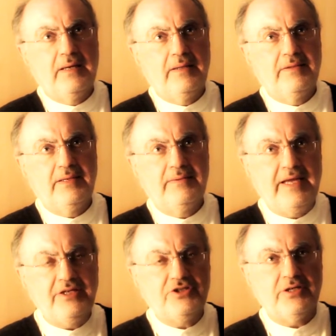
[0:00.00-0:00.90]

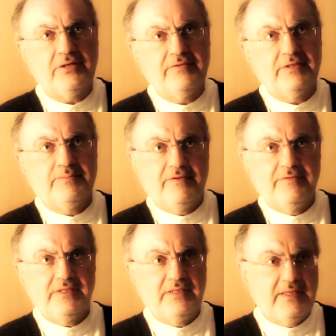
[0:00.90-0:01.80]
nature of his
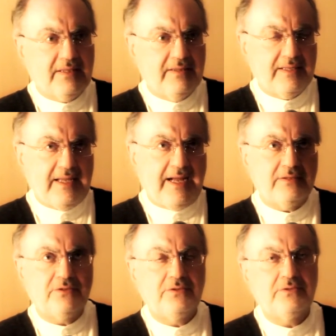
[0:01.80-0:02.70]
prophecy that
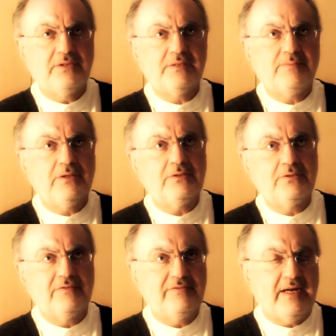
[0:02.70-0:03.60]
had to respond
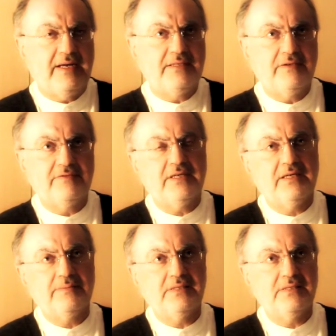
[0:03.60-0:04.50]
to a variety of
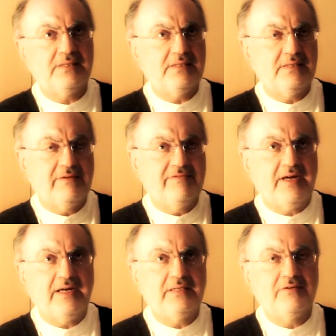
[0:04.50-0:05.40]
circumstances and a
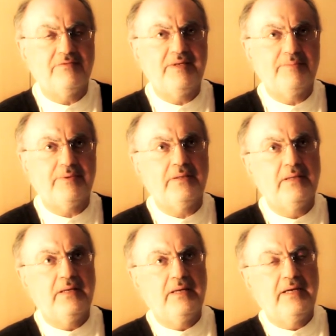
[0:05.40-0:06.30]
variety of people
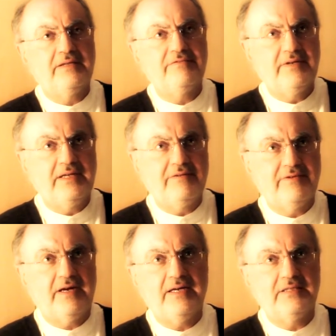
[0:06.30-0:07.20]
in a
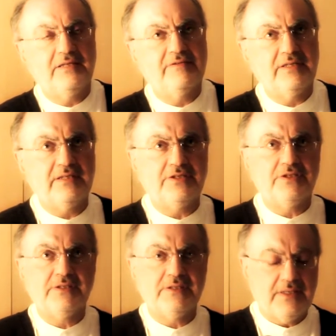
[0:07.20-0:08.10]
variety of
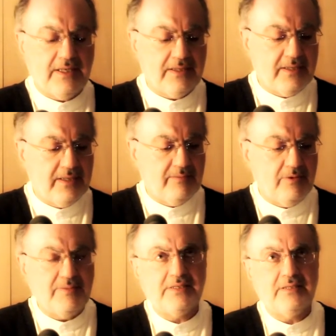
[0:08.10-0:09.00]
conditions and
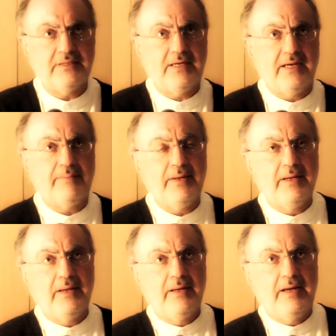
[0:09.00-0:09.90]
moments in time.
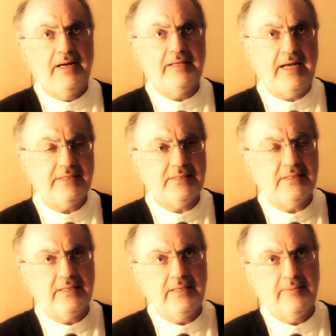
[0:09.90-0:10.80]
And as
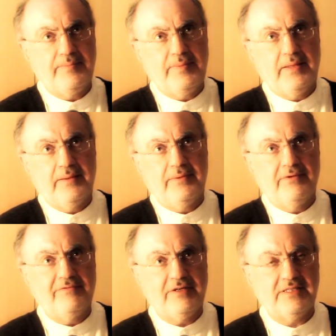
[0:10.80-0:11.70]
the
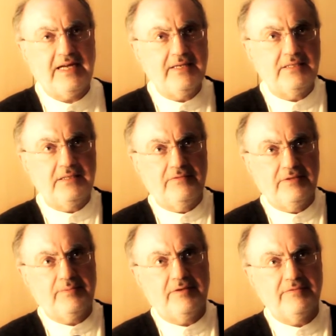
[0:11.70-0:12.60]
universality of
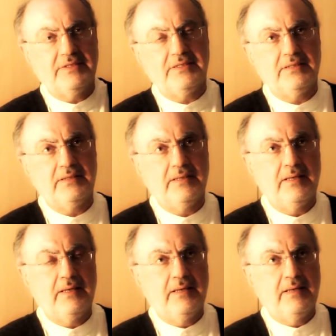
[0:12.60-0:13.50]
his prophecy
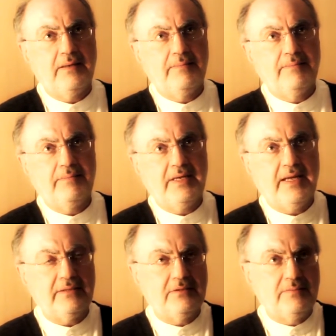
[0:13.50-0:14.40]

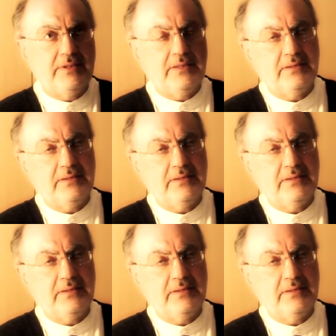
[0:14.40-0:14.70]
began to